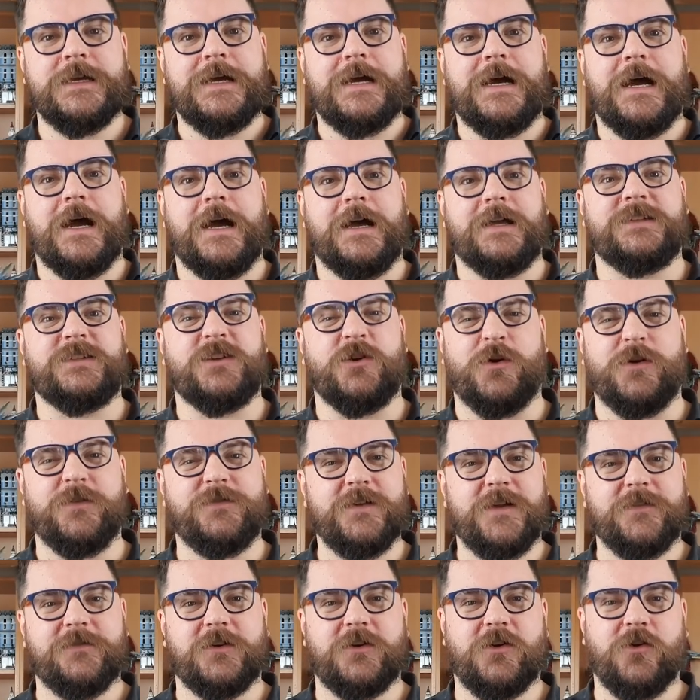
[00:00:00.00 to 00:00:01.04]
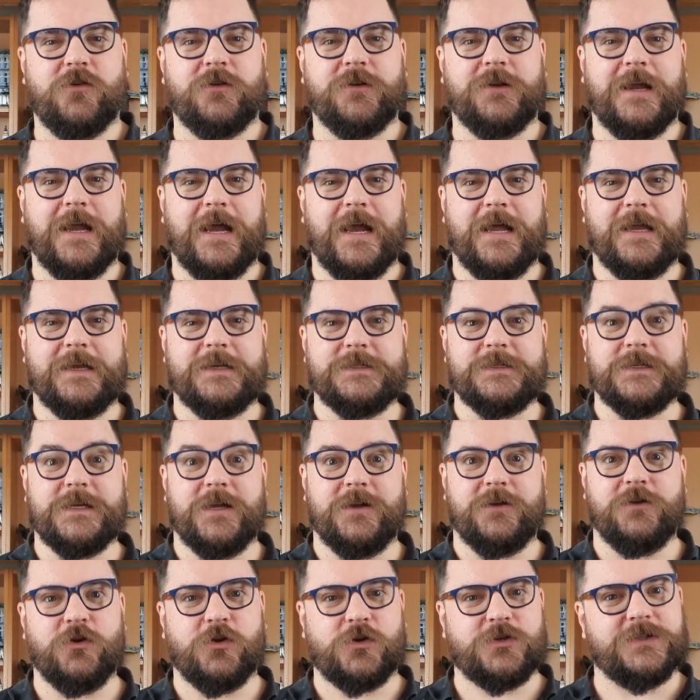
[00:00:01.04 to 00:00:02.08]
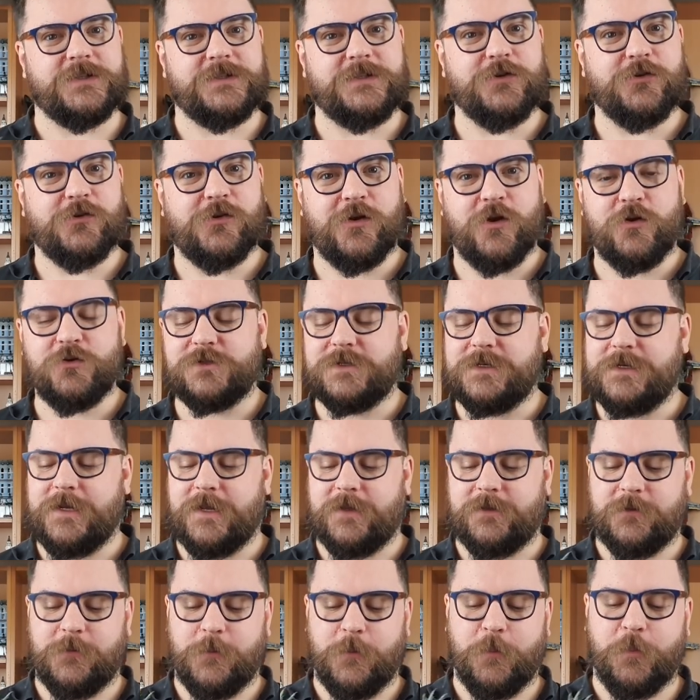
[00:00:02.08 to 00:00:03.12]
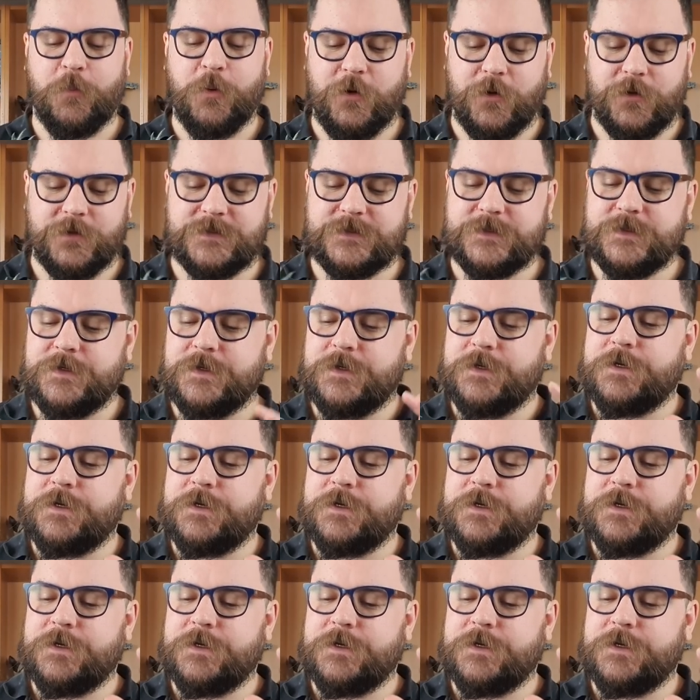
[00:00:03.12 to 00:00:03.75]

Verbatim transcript: Uh, so I've never gone and uh, looked too closely at them, but